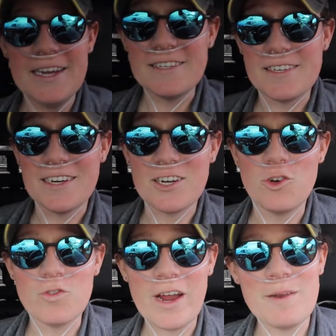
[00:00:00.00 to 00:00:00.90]
It's a
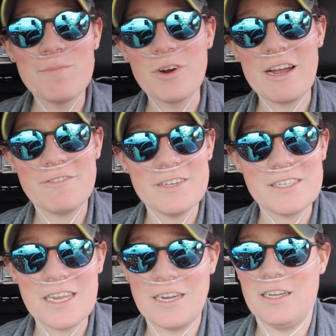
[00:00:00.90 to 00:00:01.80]
great
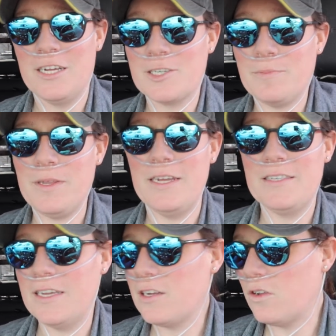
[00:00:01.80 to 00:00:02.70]
breakfast and lunch
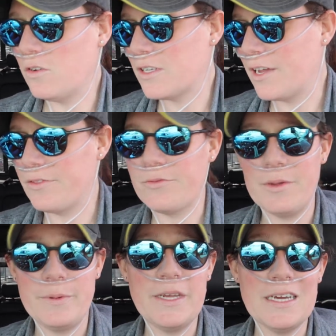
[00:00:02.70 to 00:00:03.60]
place. They close at
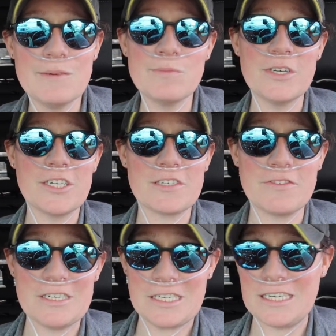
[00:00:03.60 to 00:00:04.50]
3 p.m. We just
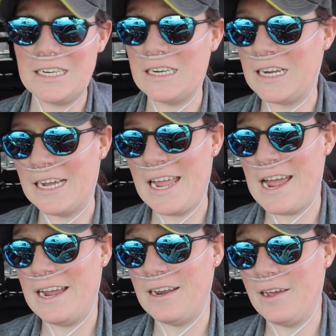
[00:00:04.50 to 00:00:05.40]
finished eating. I
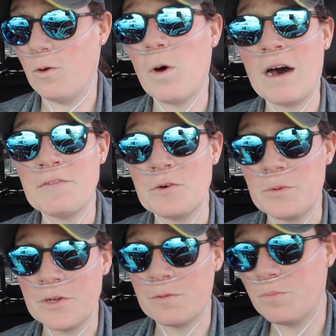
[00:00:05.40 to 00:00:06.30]
had a waffle
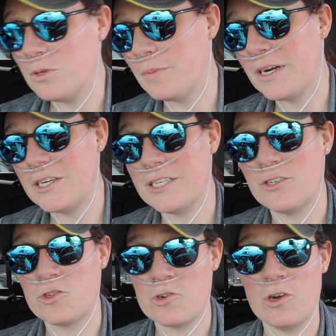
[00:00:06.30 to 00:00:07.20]
with blueberries
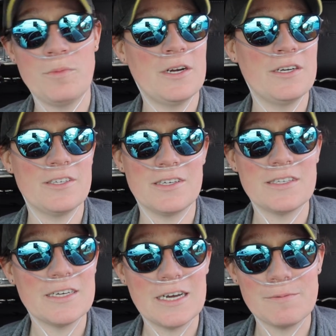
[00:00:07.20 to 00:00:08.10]
and strawberries on
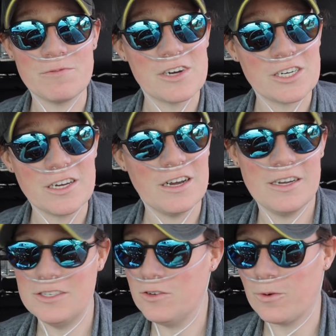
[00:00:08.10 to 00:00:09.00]
top, fresh
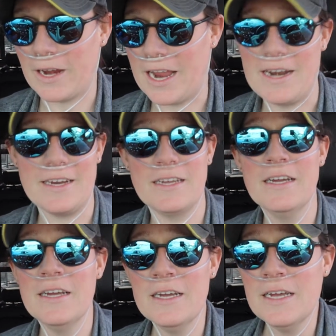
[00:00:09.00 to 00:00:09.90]
cut, organic.
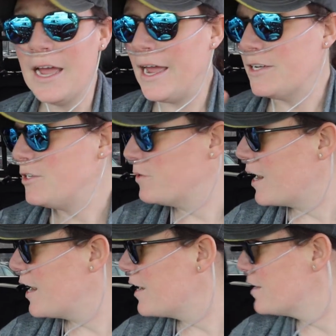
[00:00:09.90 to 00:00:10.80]
And you
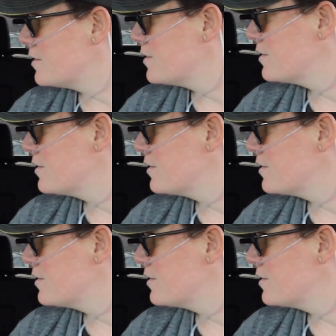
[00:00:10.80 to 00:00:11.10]
had...